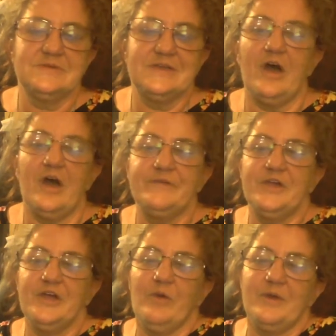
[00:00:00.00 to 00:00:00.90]
get off of
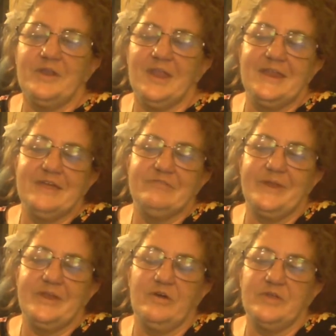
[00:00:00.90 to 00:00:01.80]
here. I wanted to let
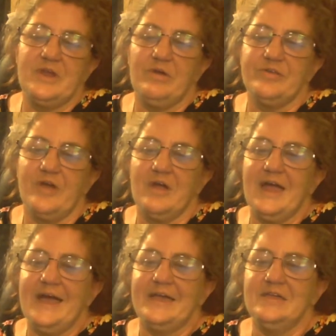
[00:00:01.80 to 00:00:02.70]
everybody know that I was all
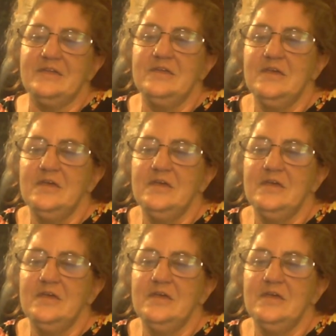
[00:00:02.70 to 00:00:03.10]
right.